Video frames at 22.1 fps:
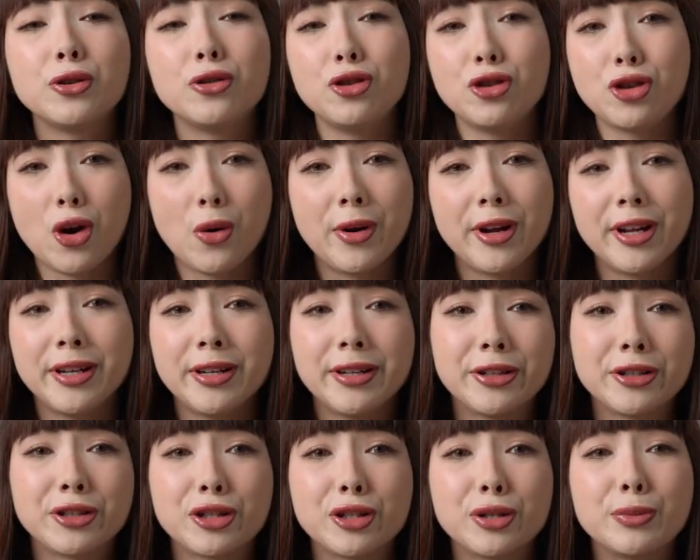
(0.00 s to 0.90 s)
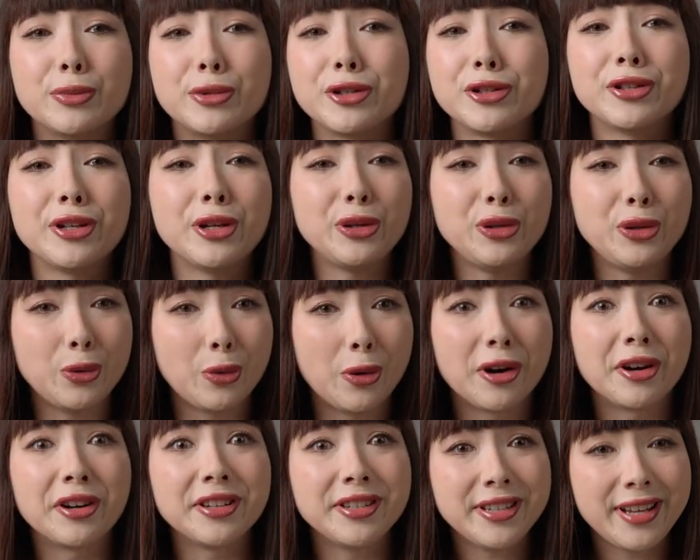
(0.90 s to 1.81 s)
showing customers that you
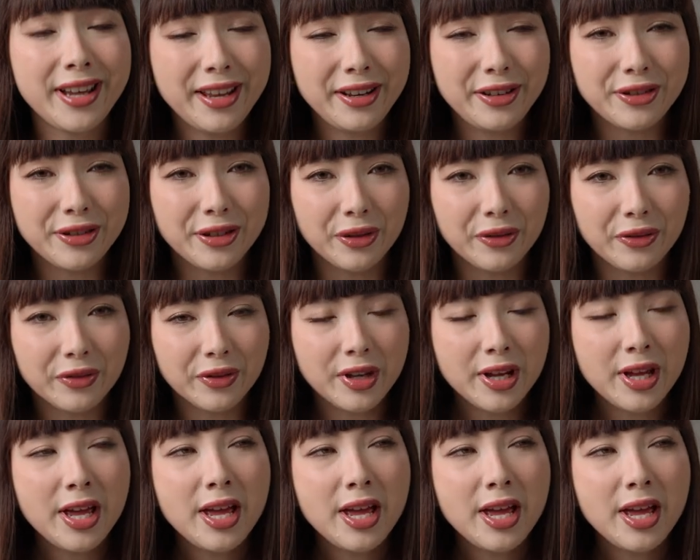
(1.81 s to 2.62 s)
are attentive.